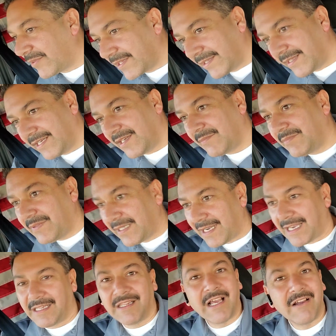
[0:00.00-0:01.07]
of them.
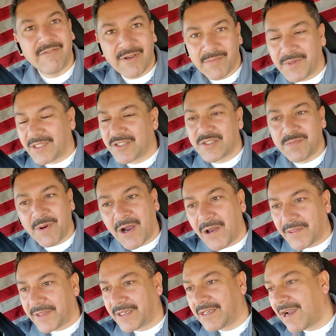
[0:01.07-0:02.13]
I love them. They're
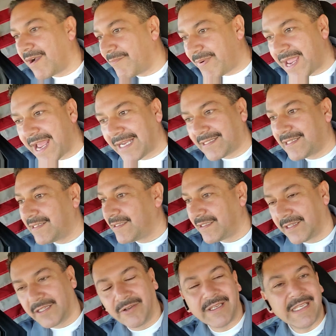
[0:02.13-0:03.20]
small, they're compact,
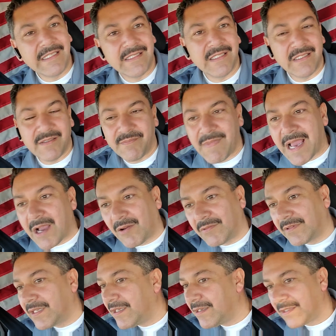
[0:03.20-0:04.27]
they're easy to
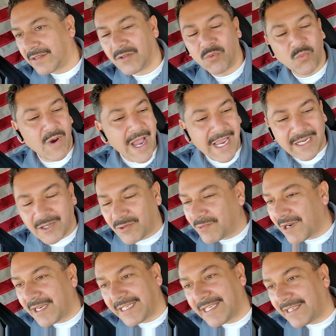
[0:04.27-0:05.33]
mount. The wire
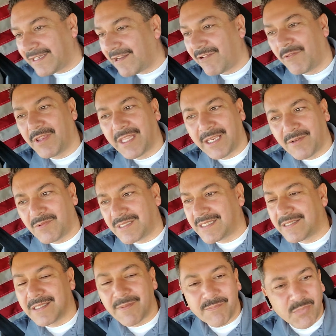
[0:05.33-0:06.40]
running and everything was
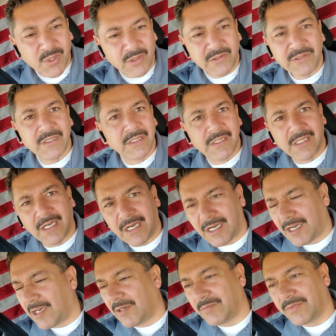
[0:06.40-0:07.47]
simple.
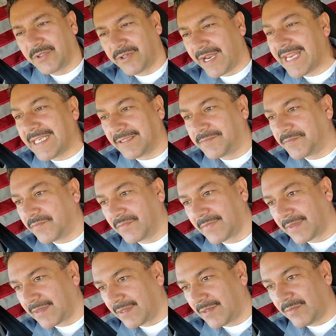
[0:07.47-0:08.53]
Great,
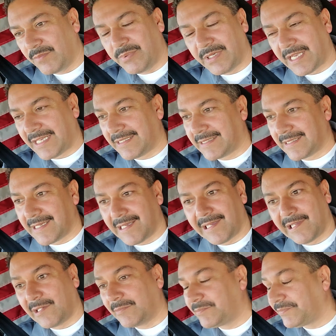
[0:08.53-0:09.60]
but
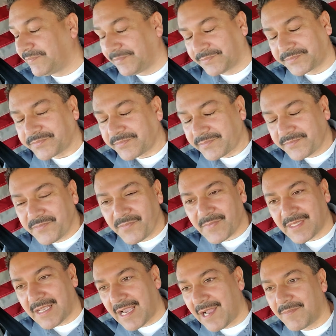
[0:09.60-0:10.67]

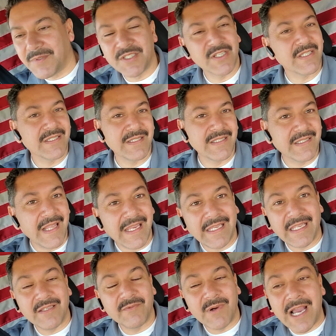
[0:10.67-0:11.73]
I'm just
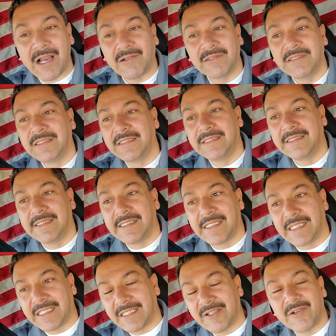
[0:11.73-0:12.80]
thinking, wow,
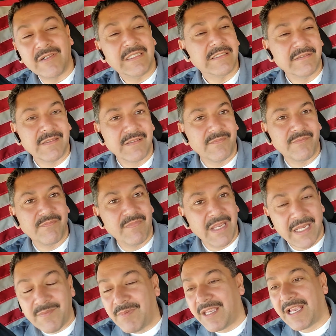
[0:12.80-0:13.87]

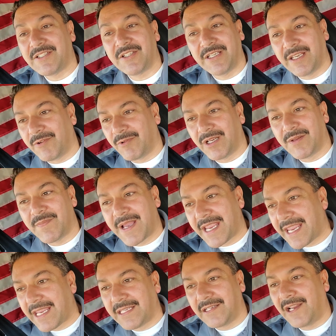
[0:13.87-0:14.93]
maybe I should get rid of my
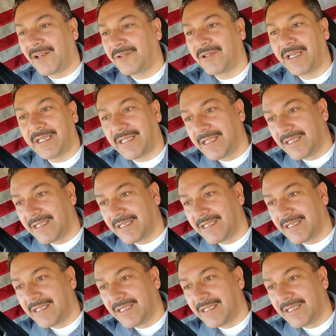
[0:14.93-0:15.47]
800